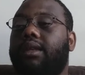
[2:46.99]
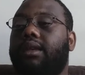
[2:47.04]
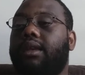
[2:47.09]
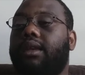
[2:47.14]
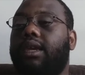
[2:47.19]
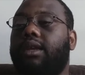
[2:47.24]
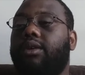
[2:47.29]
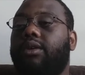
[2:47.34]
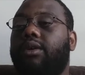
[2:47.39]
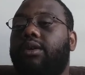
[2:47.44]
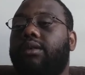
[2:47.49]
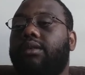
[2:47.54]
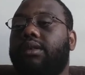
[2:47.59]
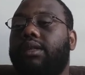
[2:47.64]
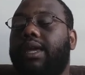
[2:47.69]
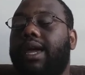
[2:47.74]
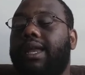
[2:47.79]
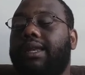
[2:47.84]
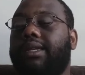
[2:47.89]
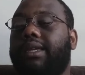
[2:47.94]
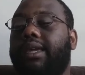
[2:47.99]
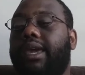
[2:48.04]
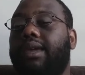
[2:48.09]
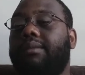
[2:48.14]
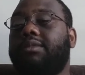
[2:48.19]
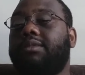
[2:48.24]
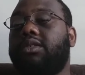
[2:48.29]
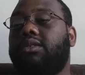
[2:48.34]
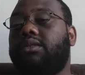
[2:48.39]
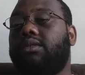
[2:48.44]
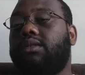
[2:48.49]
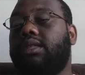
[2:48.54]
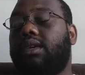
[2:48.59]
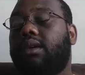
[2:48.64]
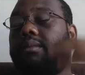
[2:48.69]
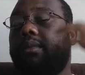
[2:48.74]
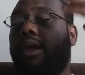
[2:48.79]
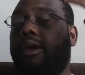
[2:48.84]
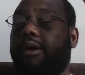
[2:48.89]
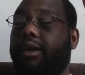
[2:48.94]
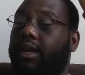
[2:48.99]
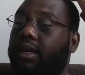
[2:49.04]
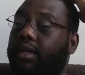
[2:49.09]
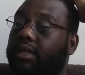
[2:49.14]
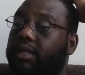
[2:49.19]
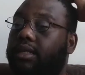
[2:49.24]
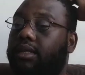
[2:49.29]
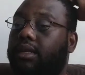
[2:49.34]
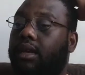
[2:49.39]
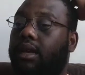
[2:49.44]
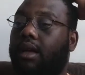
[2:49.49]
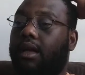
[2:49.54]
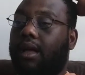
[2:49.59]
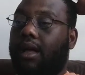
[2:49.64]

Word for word: and later that came to the Americas.